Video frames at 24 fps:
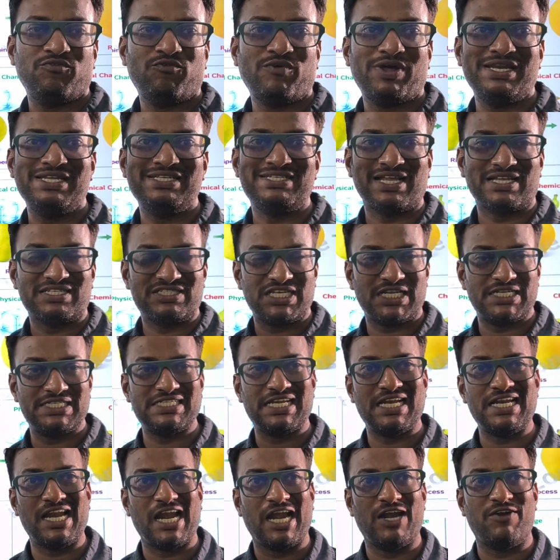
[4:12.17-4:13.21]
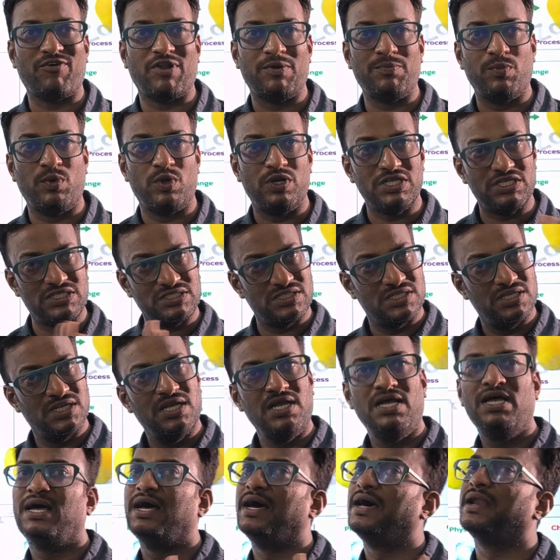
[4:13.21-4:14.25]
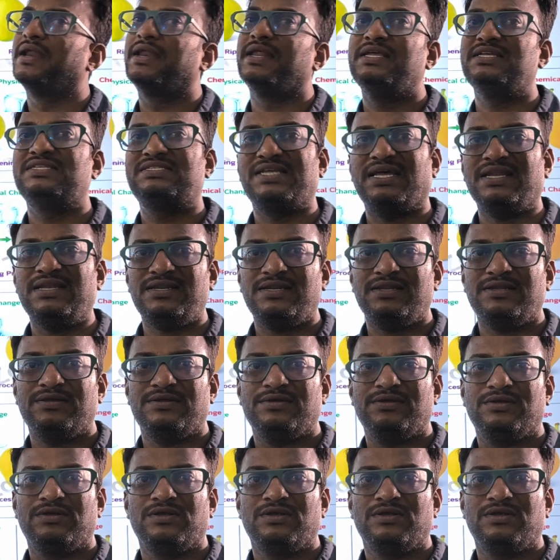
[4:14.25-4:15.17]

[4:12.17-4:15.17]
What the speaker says: one is assertion and one more is reason.